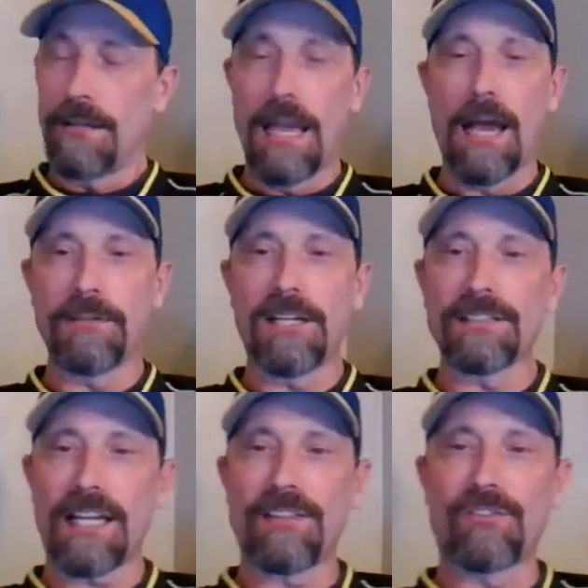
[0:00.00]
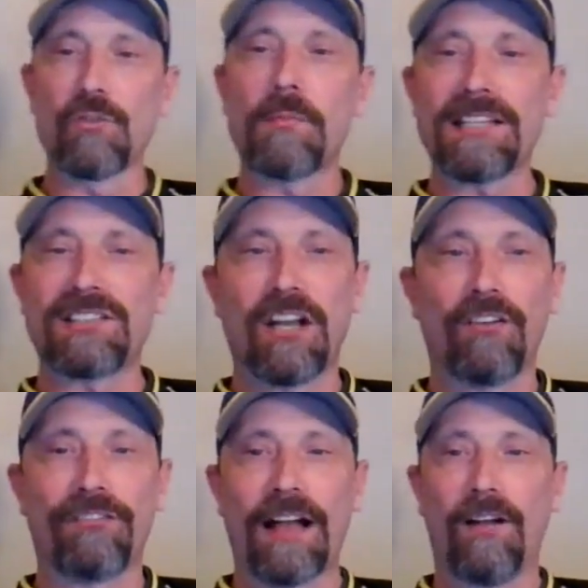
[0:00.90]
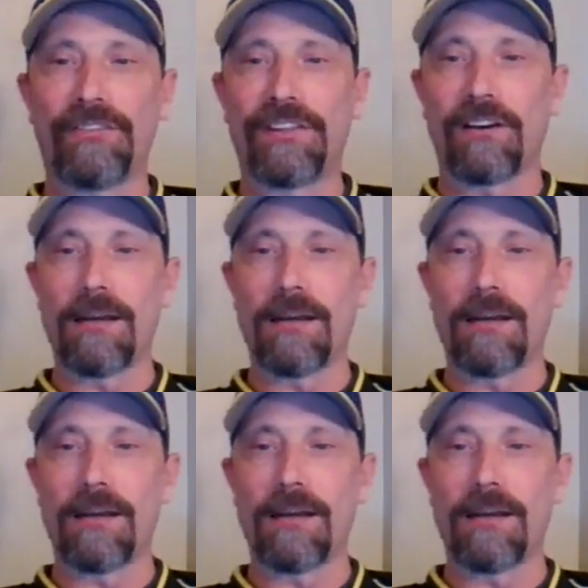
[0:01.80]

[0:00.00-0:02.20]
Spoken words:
Yeah, because I threw myself out there.